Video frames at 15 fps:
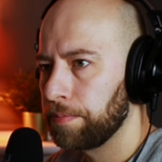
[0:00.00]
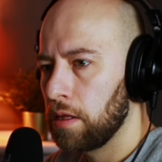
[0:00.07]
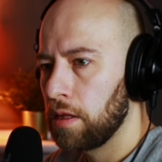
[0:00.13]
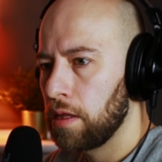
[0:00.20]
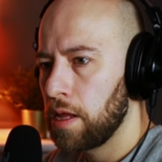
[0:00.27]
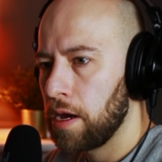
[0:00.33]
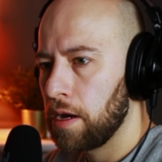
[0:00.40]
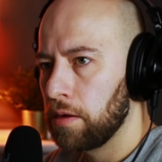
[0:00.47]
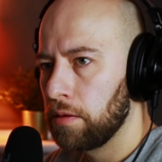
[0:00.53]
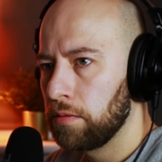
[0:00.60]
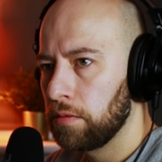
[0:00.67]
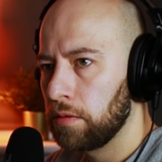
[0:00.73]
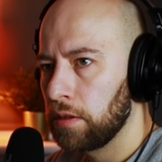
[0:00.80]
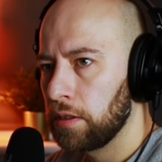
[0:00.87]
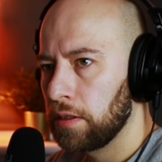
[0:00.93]
Now
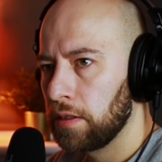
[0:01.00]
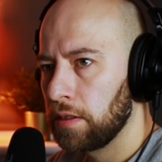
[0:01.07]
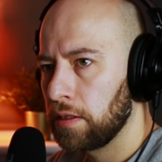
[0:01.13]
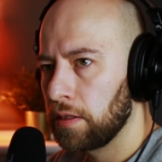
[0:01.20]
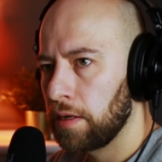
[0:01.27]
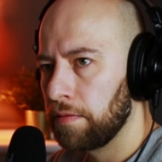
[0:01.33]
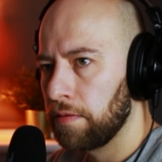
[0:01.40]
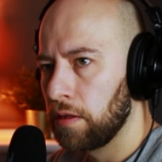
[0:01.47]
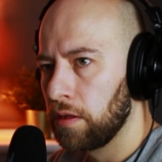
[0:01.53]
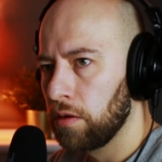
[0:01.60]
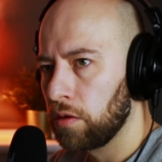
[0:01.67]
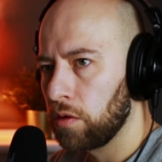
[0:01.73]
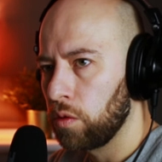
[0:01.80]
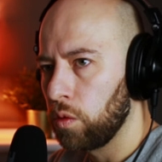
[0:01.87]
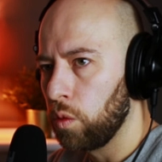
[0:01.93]
let's have a
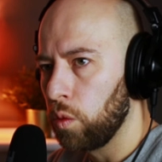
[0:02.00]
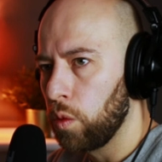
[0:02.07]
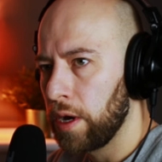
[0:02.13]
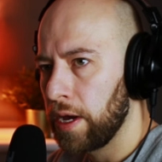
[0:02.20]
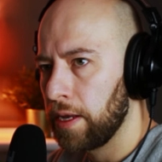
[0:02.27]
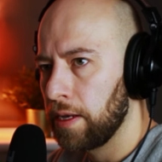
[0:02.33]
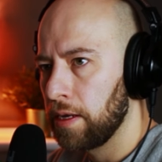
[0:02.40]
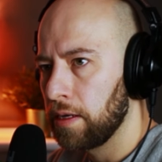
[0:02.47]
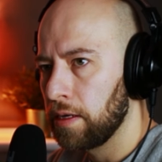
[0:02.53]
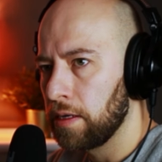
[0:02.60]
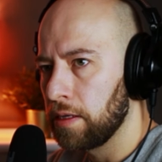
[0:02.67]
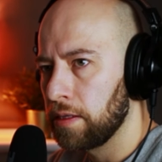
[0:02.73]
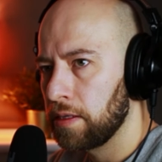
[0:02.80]
look when it